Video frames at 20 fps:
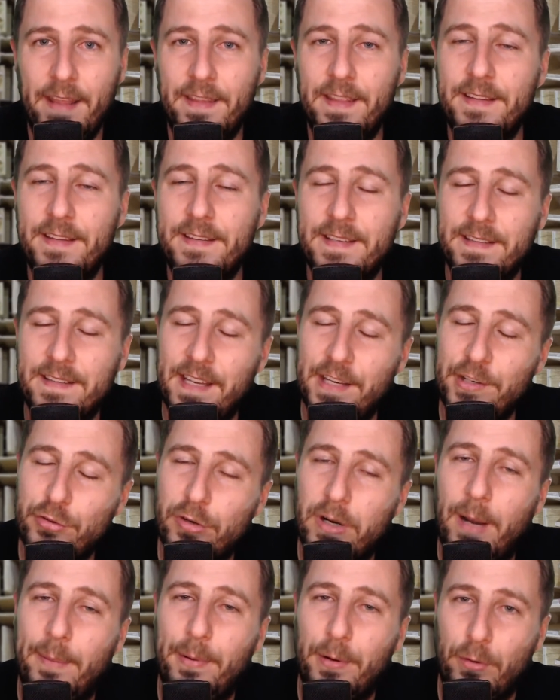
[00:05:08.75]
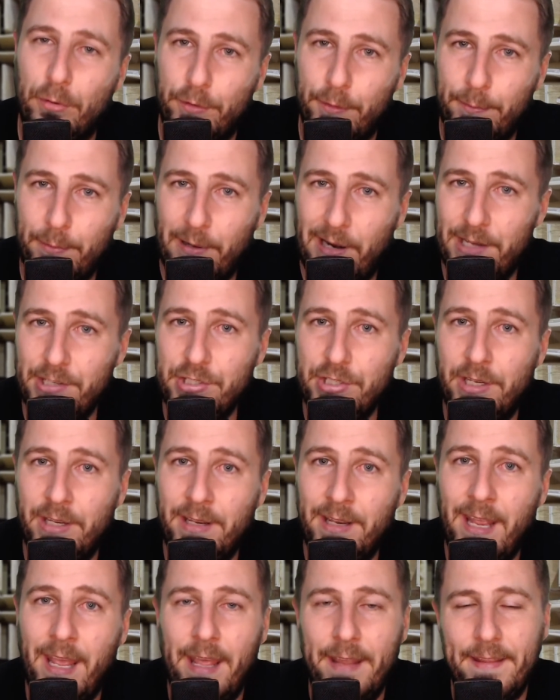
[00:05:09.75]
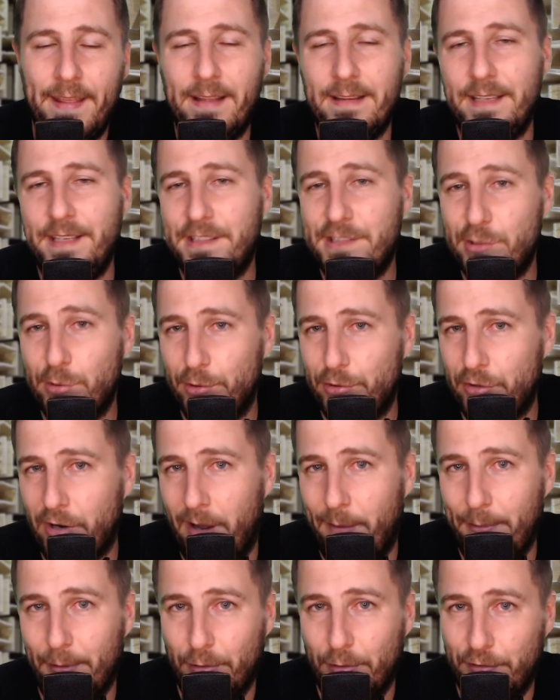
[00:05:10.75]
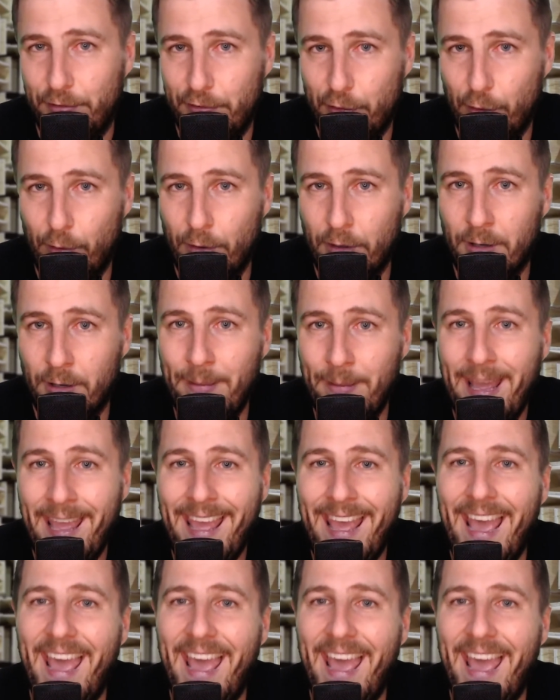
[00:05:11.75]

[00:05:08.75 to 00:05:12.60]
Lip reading: This is a tropical depression that leads to a tropical storm,